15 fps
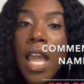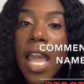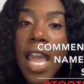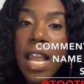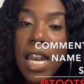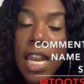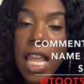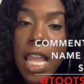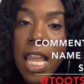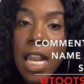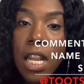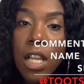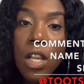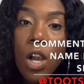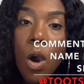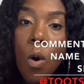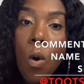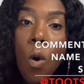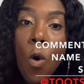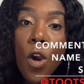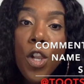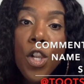And then go
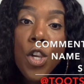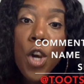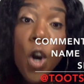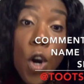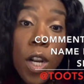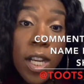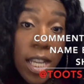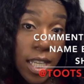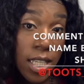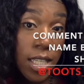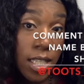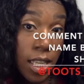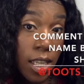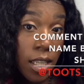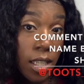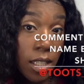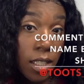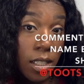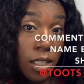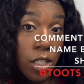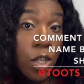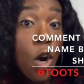on your listing
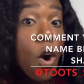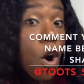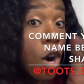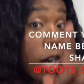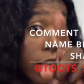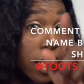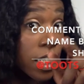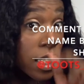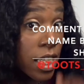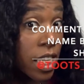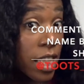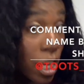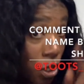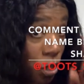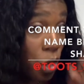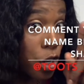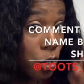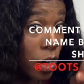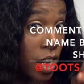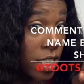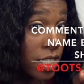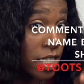that you're
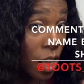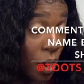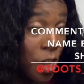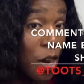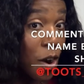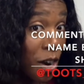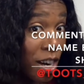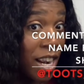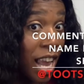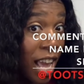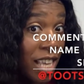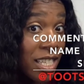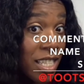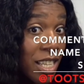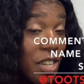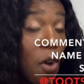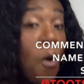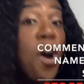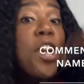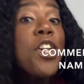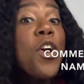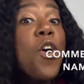trying to sell in your closet.
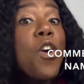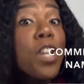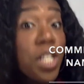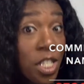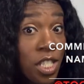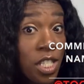Go on your